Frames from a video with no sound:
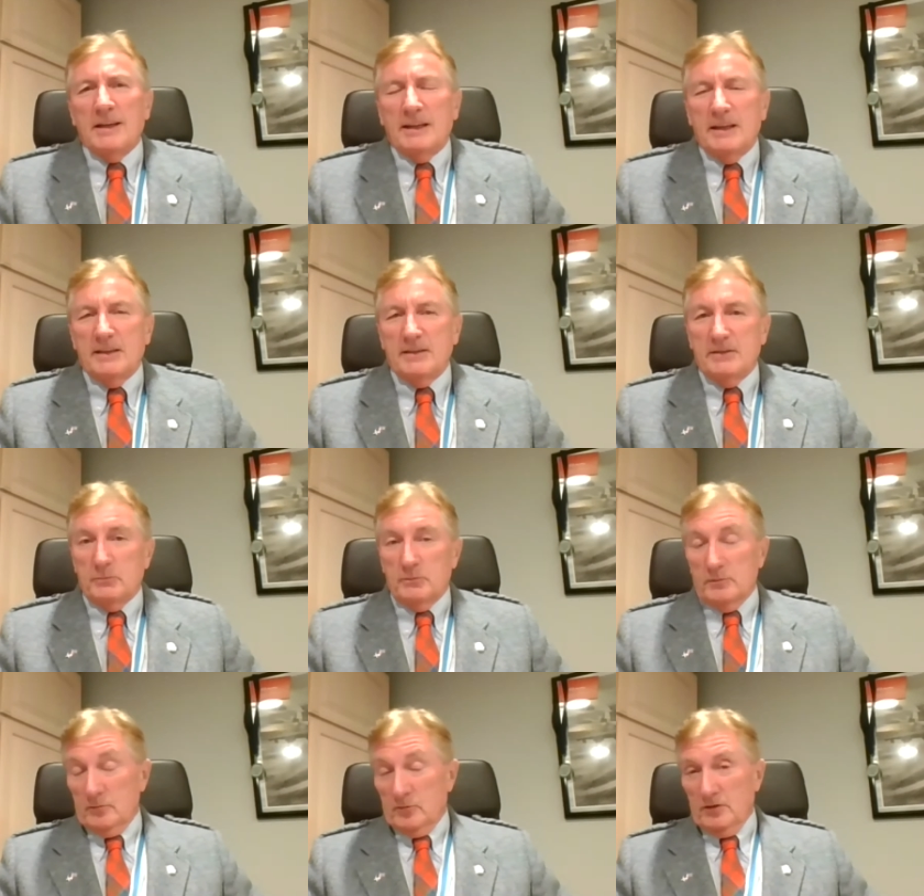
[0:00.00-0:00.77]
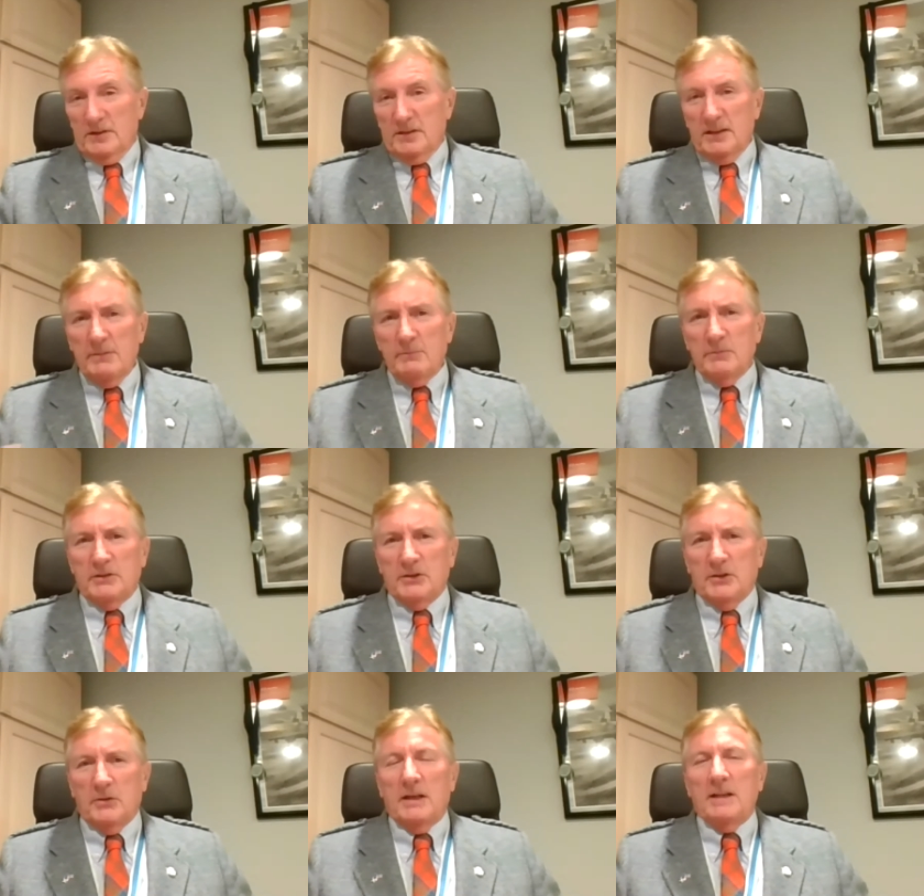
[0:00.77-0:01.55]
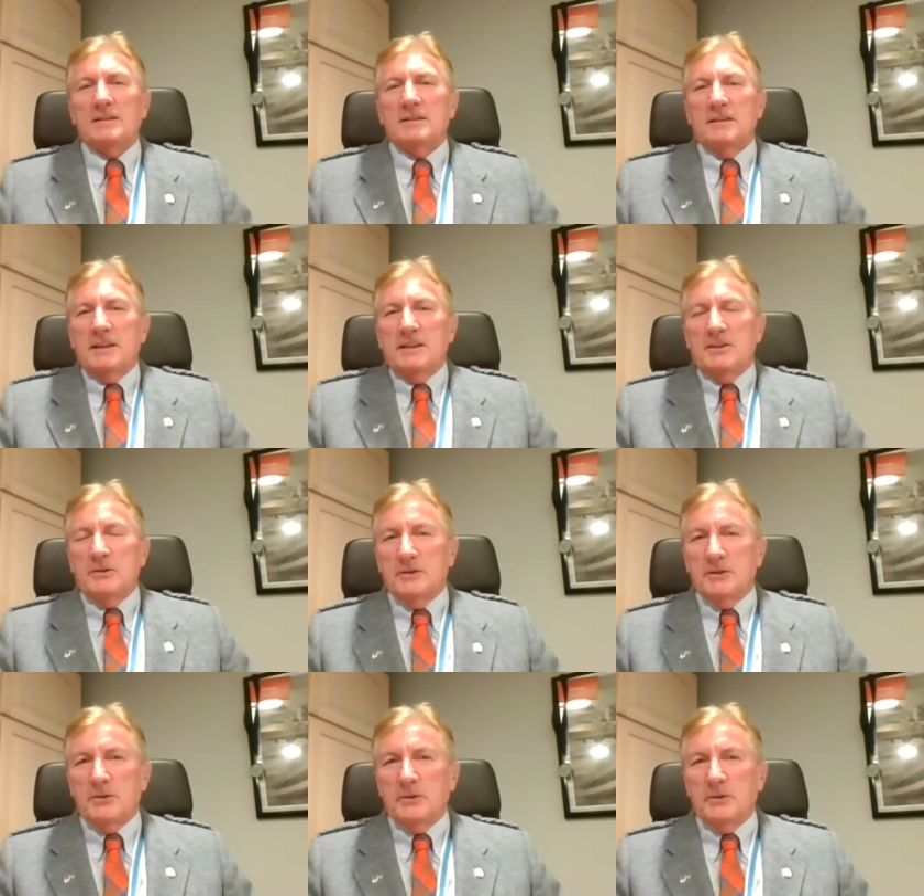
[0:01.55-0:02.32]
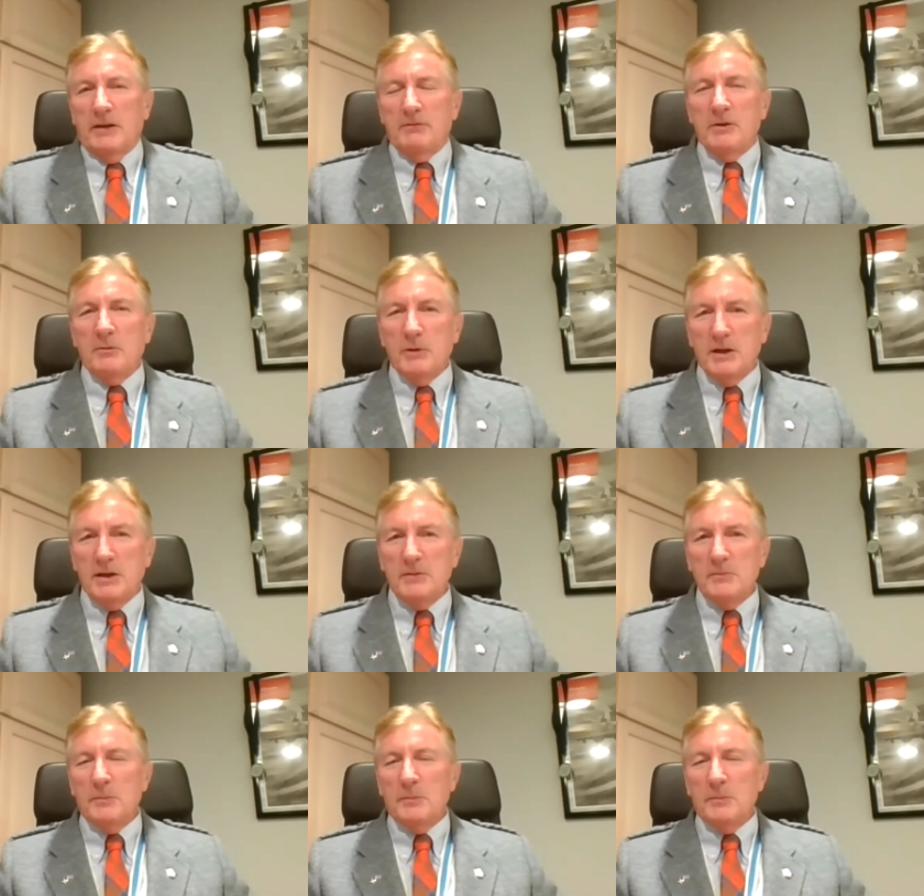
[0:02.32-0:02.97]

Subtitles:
It would seem so easily to everyone,